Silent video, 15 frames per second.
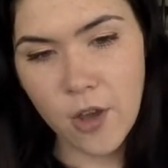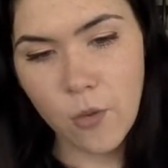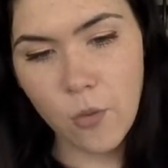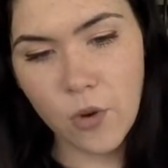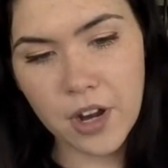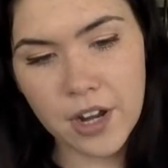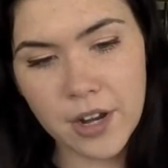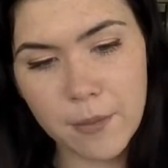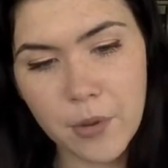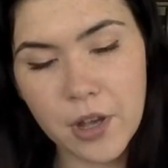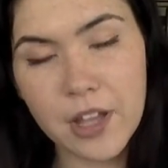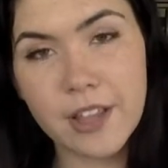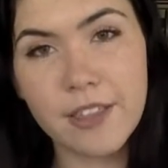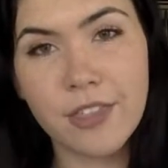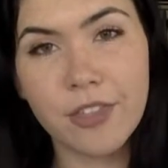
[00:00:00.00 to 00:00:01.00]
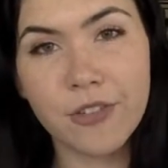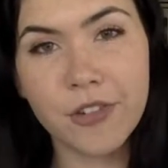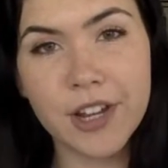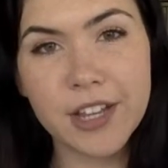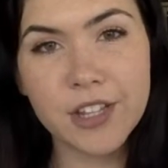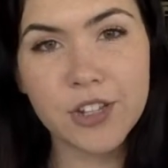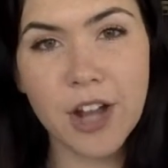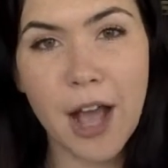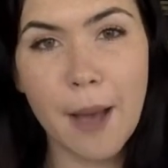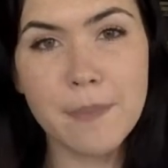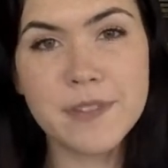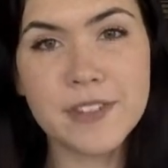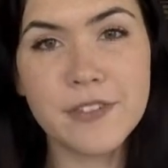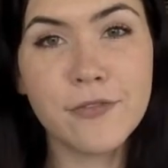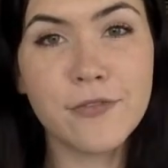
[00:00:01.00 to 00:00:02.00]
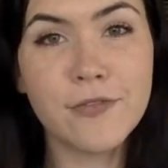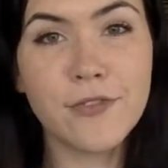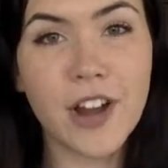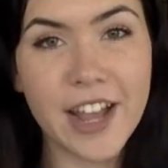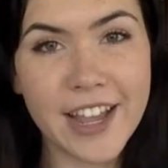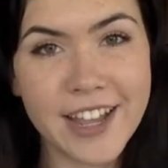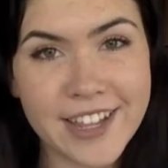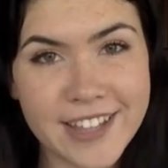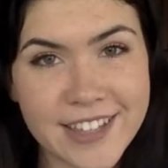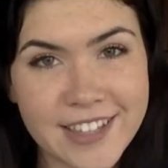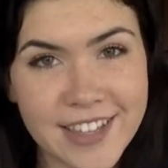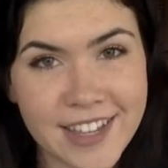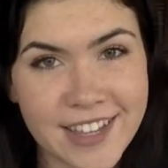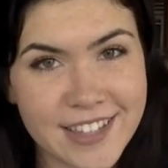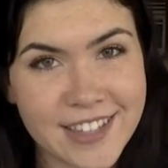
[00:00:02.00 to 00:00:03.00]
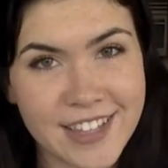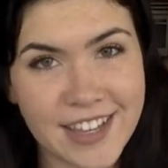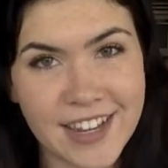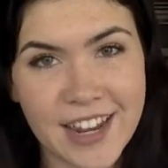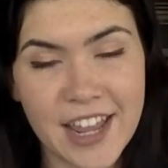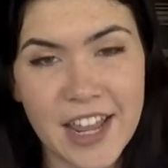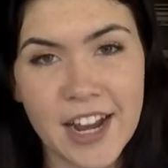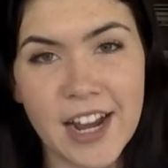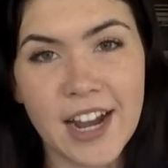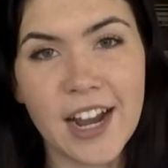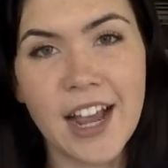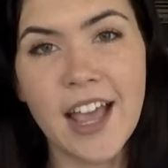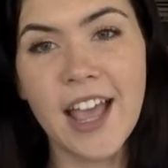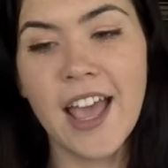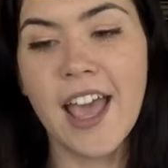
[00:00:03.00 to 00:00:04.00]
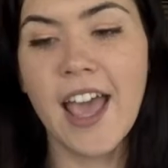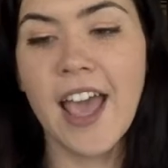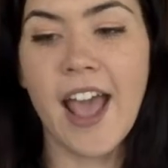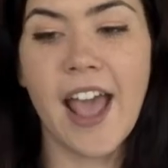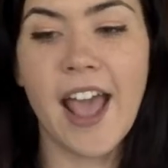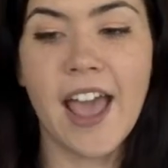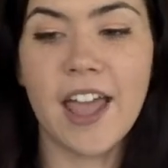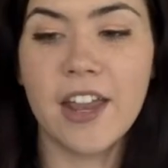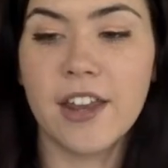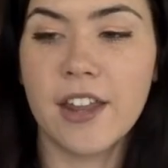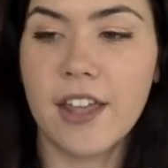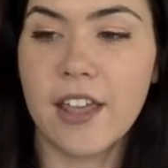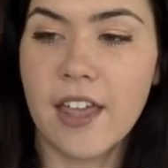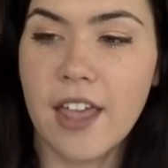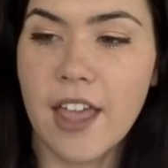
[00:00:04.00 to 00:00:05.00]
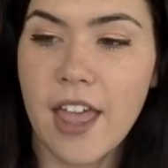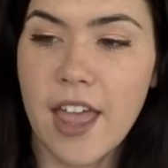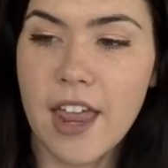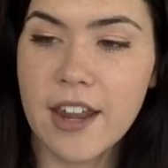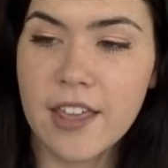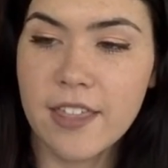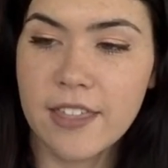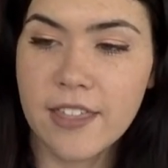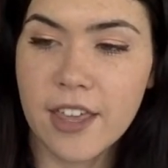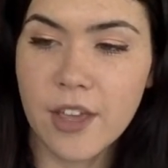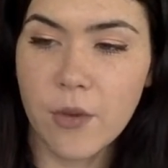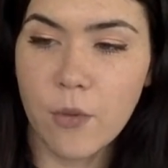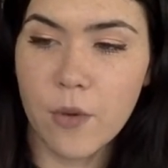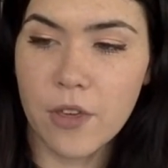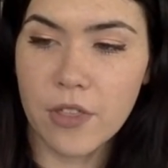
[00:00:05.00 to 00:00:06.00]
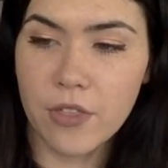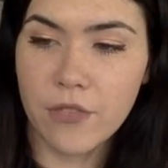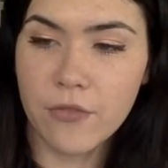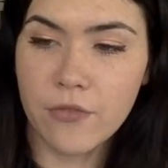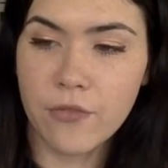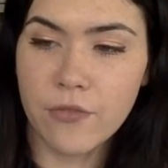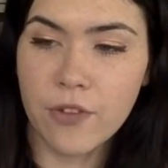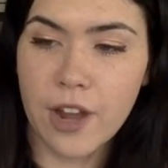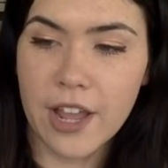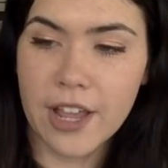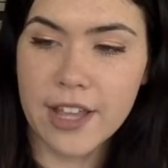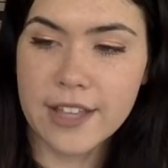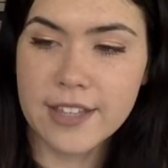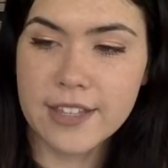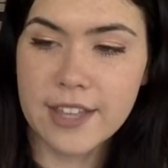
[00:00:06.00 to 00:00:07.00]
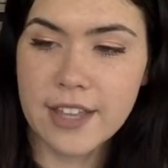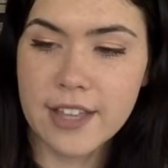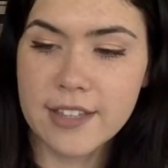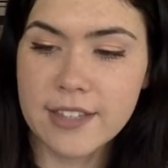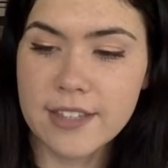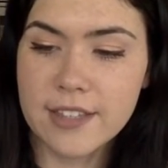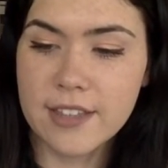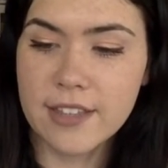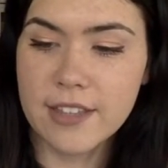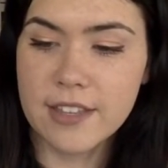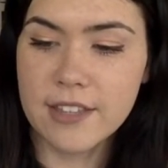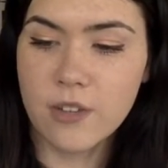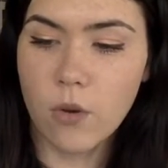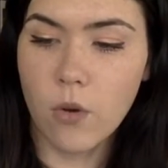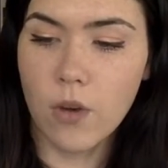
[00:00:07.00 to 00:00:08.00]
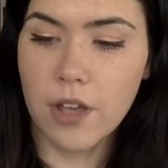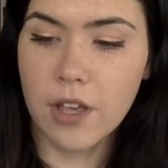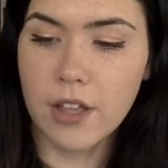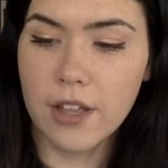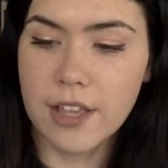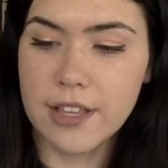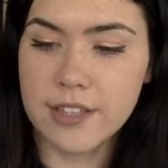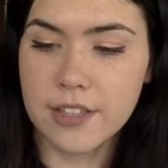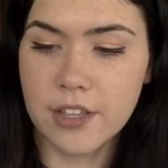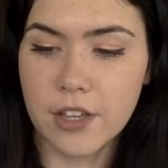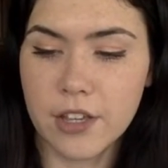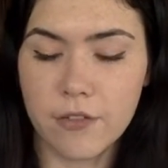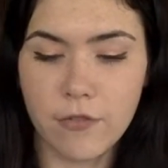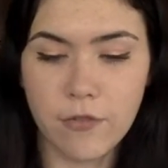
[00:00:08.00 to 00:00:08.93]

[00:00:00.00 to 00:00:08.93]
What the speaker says: We're going to put 3 drops of frankincense in here. And anything with frankincense, this oil is good